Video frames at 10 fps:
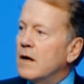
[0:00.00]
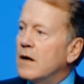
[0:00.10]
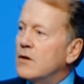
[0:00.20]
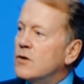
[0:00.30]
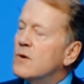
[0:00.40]

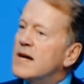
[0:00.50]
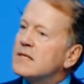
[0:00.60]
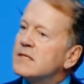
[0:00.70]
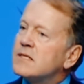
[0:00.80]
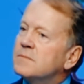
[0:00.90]

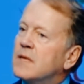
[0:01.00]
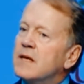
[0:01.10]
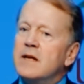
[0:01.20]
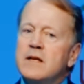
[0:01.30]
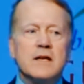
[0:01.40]

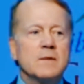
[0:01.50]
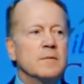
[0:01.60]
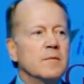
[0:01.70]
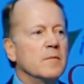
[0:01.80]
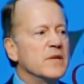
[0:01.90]

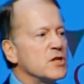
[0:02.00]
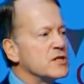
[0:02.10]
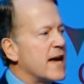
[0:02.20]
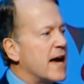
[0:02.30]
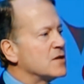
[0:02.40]
U.S.-India Business
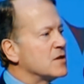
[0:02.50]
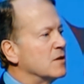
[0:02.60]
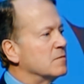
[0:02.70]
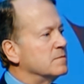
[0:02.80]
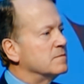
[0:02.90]

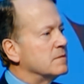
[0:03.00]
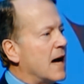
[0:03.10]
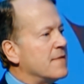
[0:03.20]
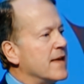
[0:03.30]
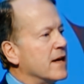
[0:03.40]
Council,
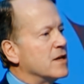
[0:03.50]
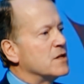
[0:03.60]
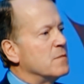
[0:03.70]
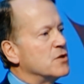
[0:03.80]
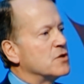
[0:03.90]
I think it is the
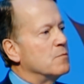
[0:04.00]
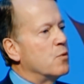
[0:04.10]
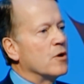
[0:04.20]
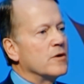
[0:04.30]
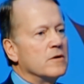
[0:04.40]
most
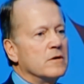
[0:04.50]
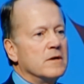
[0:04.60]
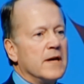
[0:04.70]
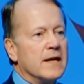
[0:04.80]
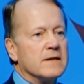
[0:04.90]
important
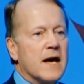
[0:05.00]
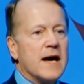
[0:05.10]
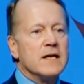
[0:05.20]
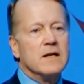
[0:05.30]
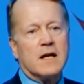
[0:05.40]
and
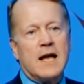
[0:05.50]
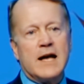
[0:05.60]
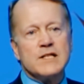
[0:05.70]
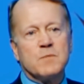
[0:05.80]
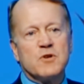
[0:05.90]
tight
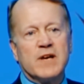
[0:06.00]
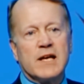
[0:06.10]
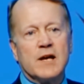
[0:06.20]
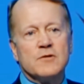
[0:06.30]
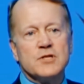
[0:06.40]
alliance between
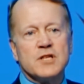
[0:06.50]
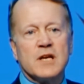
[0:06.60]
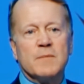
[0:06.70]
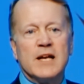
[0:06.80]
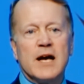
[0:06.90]
countries that
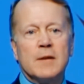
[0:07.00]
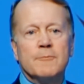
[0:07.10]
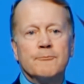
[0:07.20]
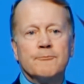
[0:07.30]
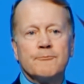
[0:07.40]
can be
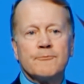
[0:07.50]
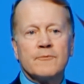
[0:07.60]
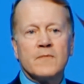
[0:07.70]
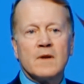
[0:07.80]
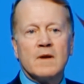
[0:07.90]
done.
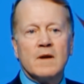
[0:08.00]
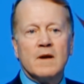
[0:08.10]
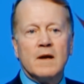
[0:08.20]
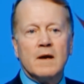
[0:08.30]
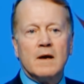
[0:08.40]

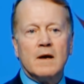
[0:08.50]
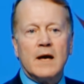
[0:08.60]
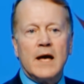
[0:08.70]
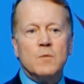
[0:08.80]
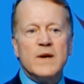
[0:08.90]

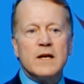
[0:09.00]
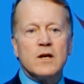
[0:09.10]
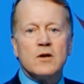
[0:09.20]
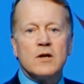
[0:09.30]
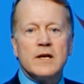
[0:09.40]
And we
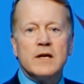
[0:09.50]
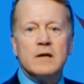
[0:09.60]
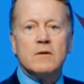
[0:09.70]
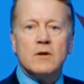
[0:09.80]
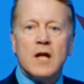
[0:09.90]
clearly
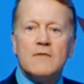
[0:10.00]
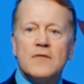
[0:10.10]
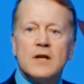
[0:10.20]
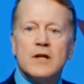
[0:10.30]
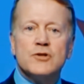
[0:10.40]
love the
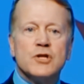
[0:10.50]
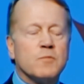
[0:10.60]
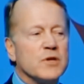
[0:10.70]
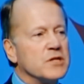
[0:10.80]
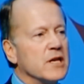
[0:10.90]
leadership
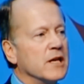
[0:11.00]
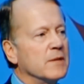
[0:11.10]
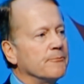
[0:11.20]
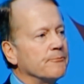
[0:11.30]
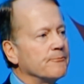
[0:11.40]
we're seeing.